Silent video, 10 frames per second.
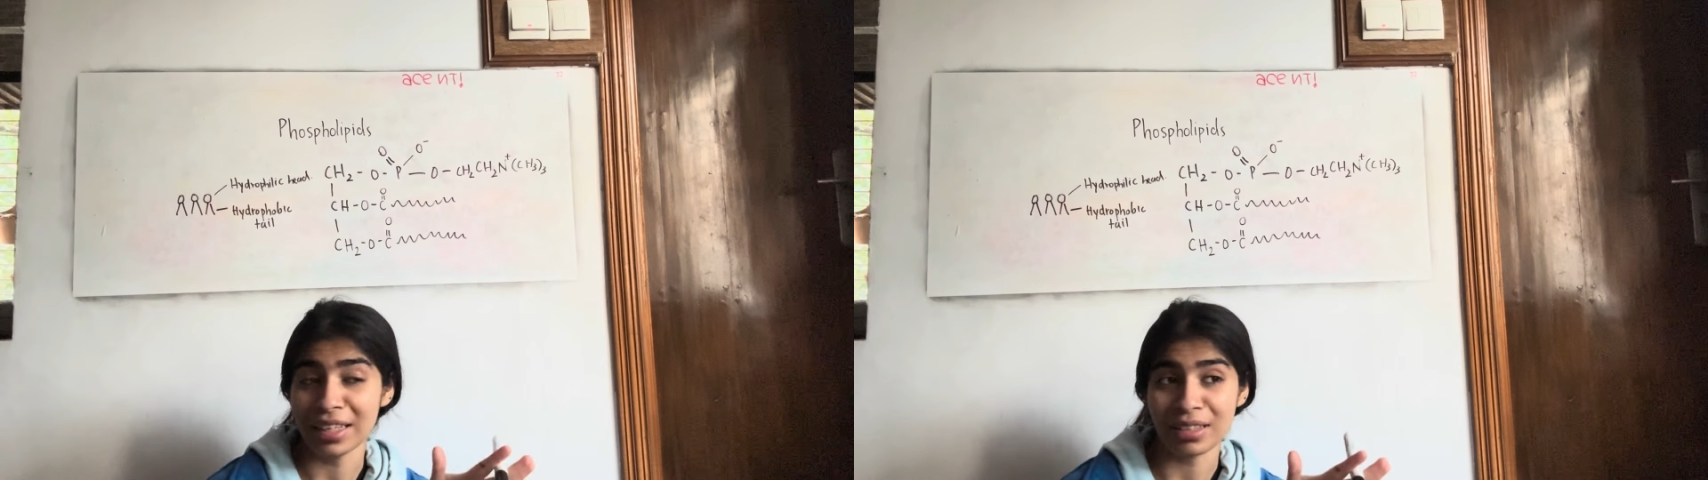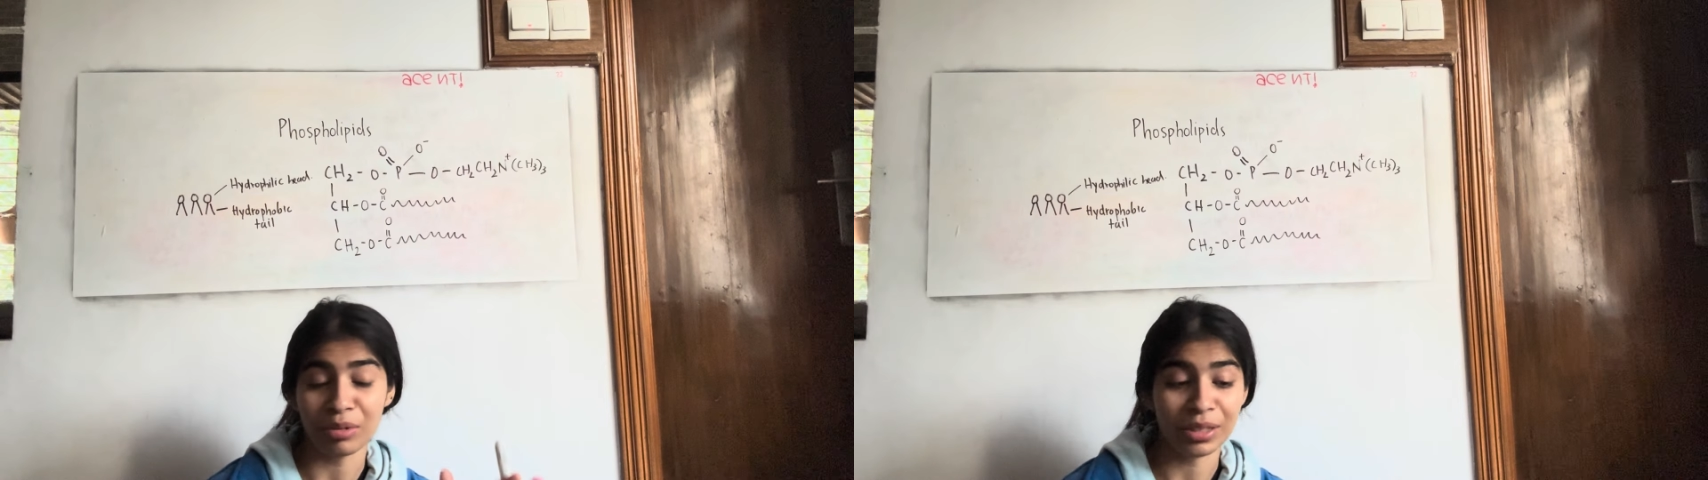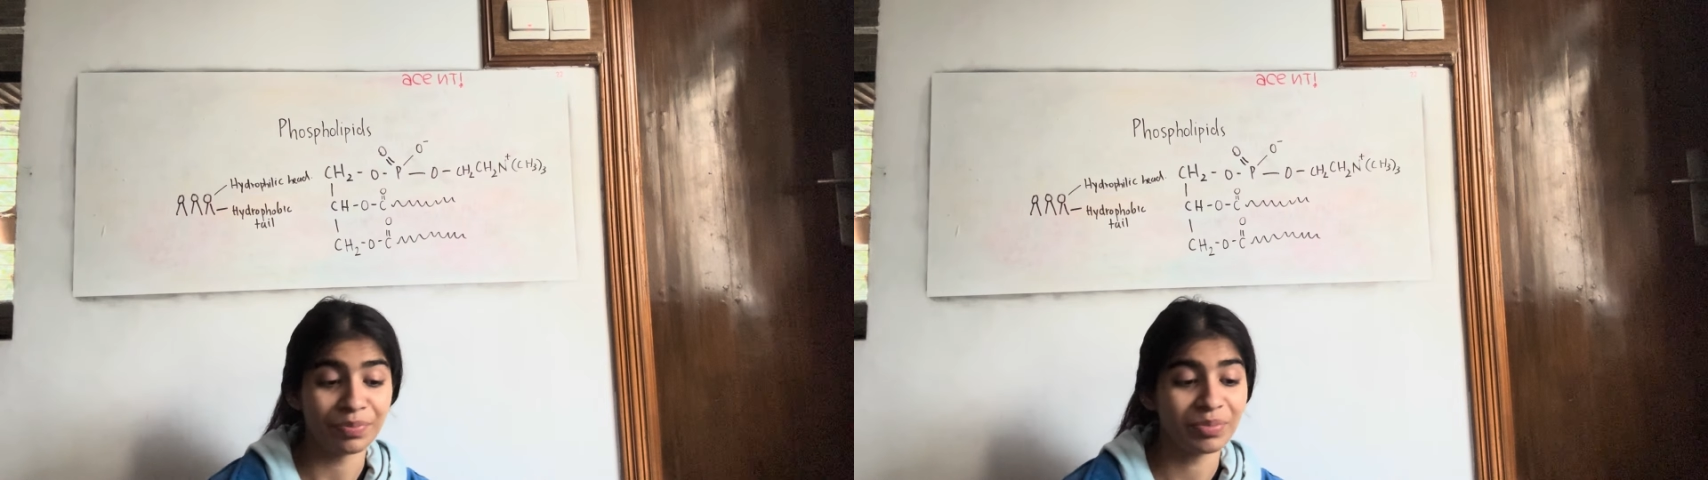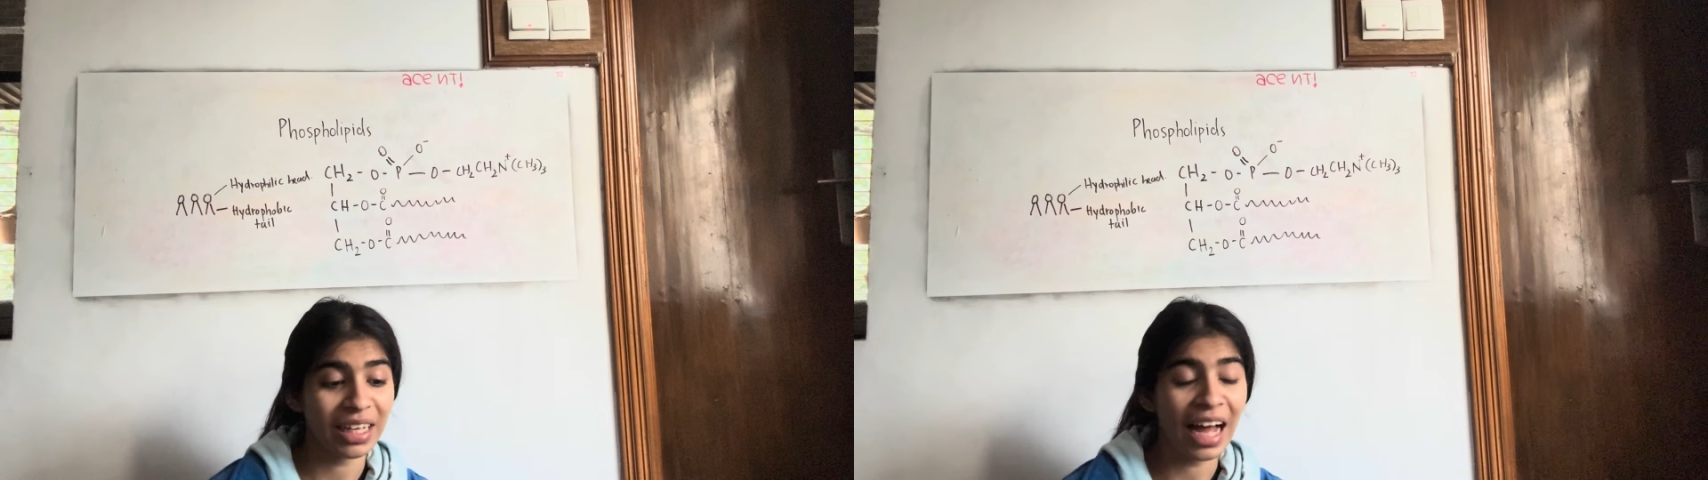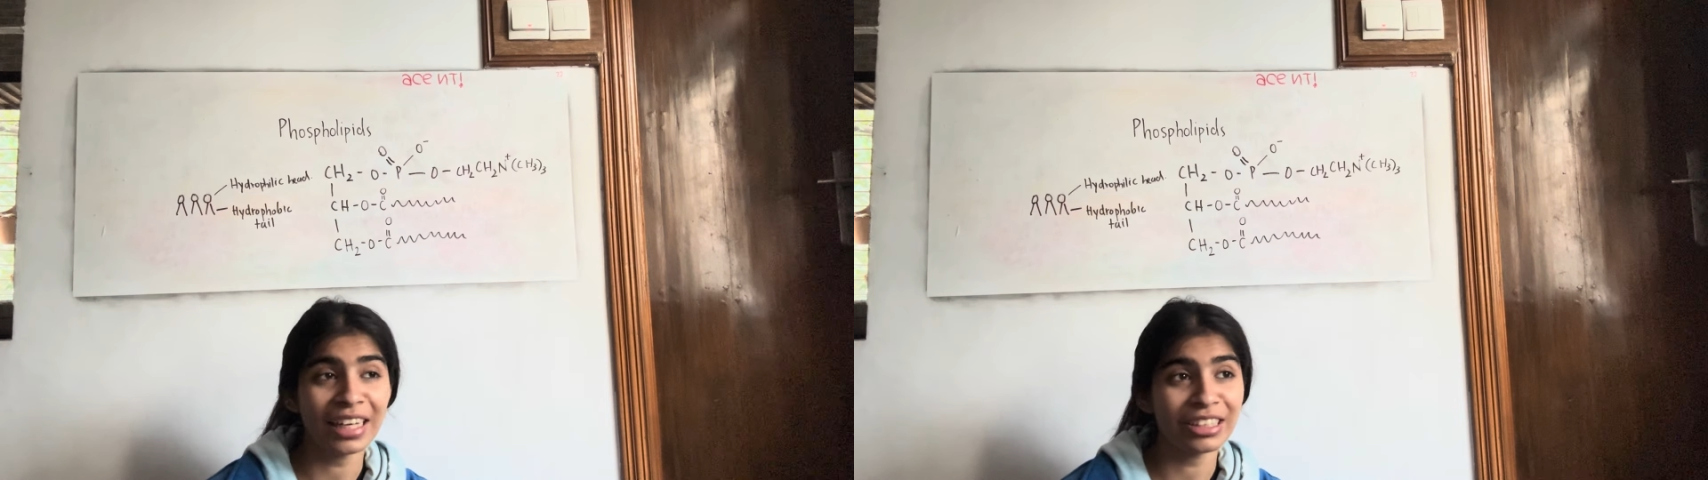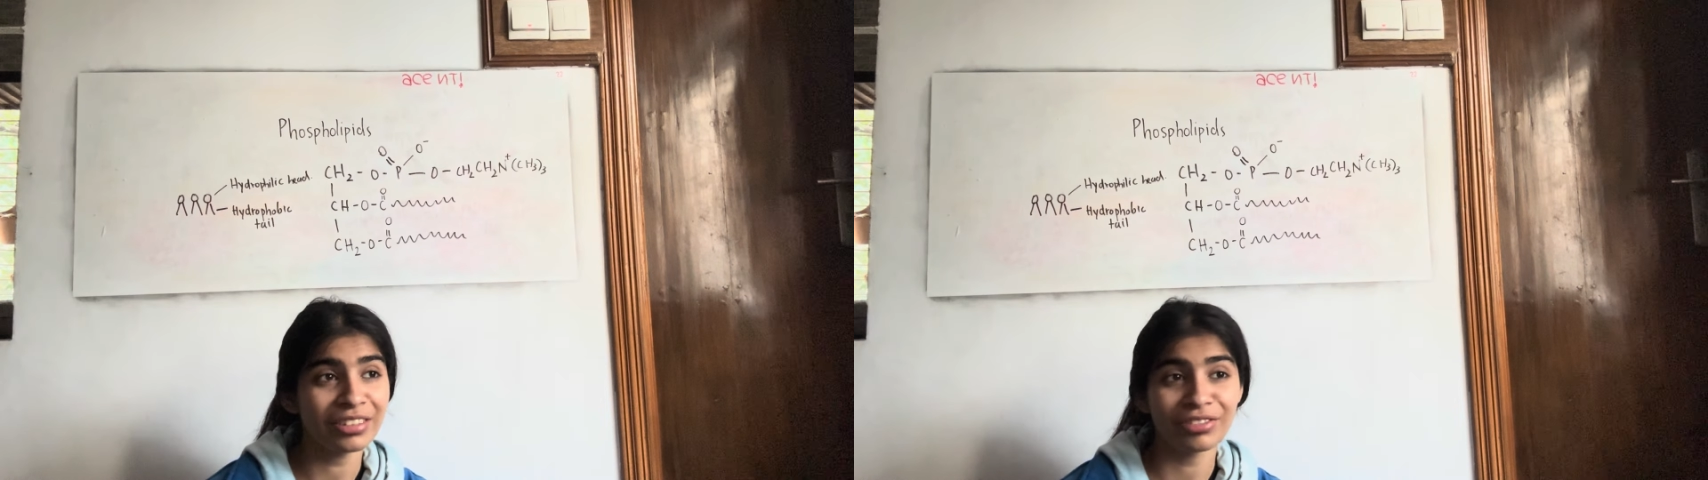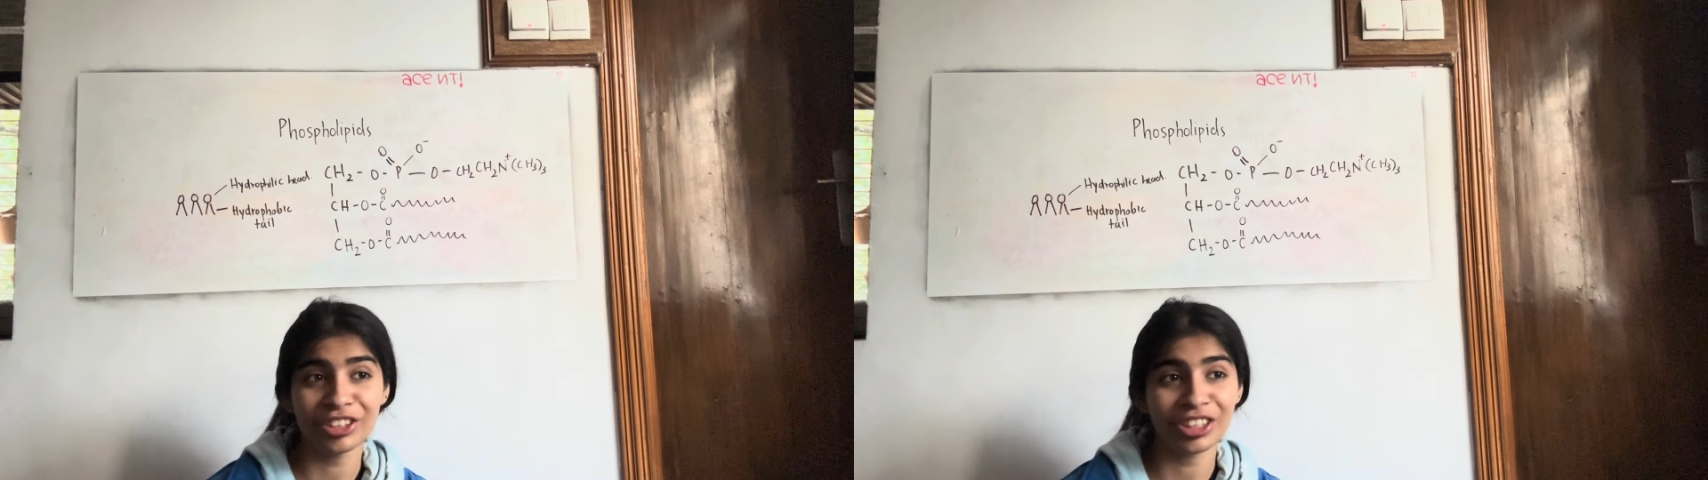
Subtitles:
someone, they're kind of